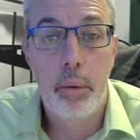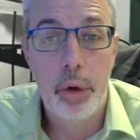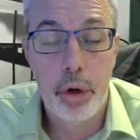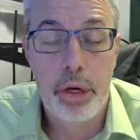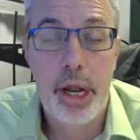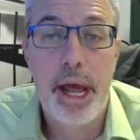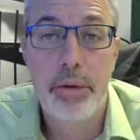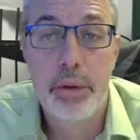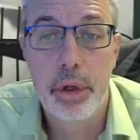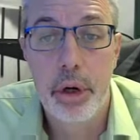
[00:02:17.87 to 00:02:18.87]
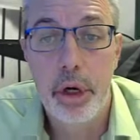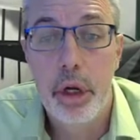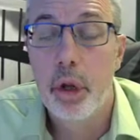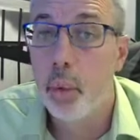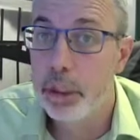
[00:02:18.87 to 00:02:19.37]
your tax return,
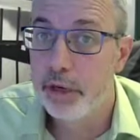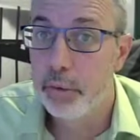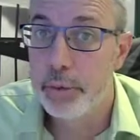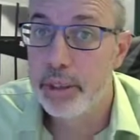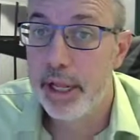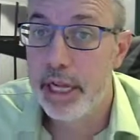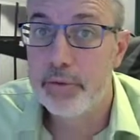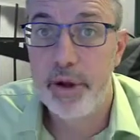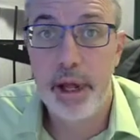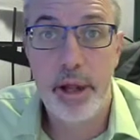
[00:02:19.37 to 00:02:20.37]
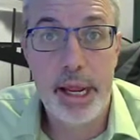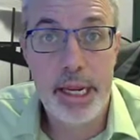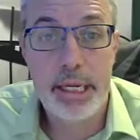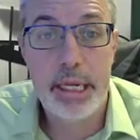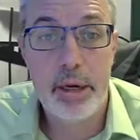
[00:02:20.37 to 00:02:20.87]
whichever one was last filed,
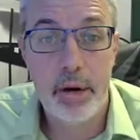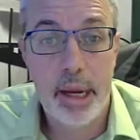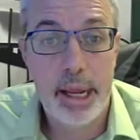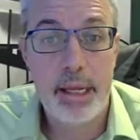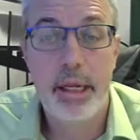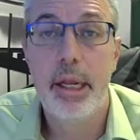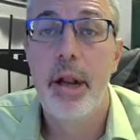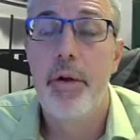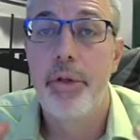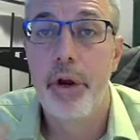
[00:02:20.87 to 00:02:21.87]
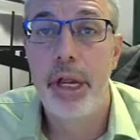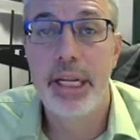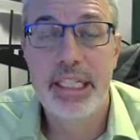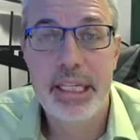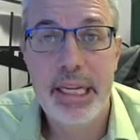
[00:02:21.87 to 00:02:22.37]
18 or 19. They're going
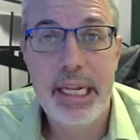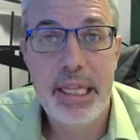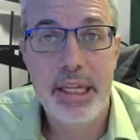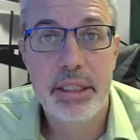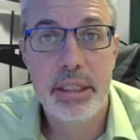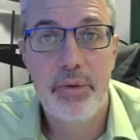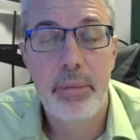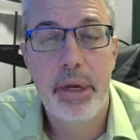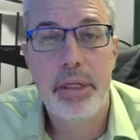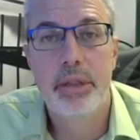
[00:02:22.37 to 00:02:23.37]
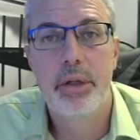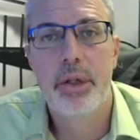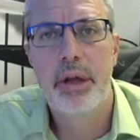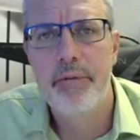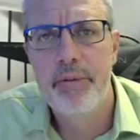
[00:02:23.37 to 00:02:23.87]
to need this information so
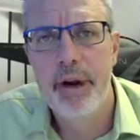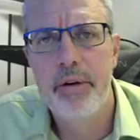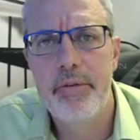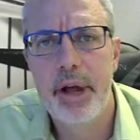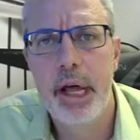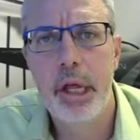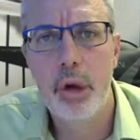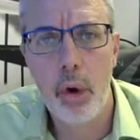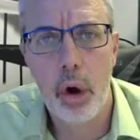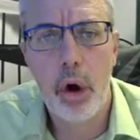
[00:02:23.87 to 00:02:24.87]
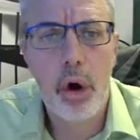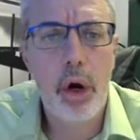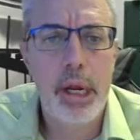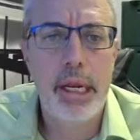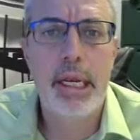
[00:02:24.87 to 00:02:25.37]
they can verify you
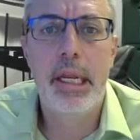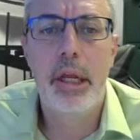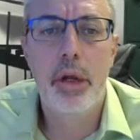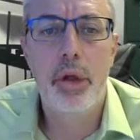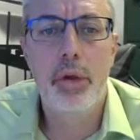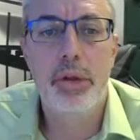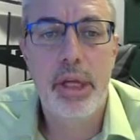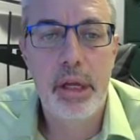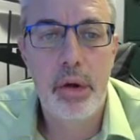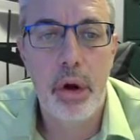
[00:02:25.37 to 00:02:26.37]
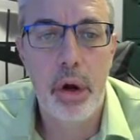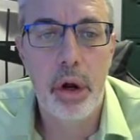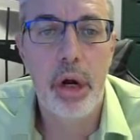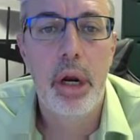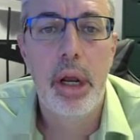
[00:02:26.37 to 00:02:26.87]
are indeed who you say you
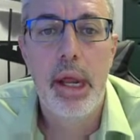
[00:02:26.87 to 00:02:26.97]
are